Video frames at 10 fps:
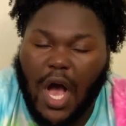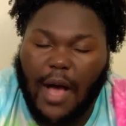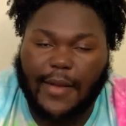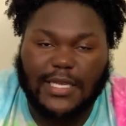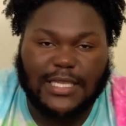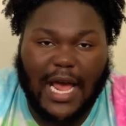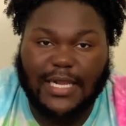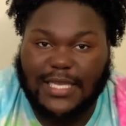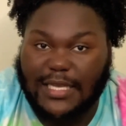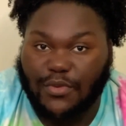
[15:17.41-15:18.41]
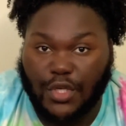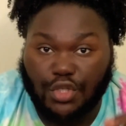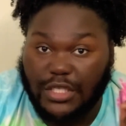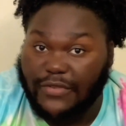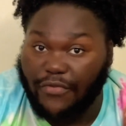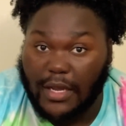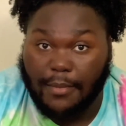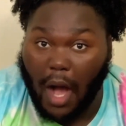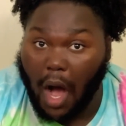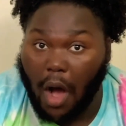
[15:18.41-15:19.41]
because a lot of times when you just free
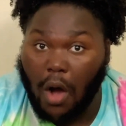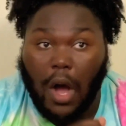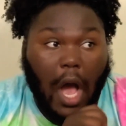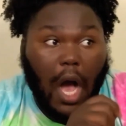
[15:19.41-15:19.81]
ball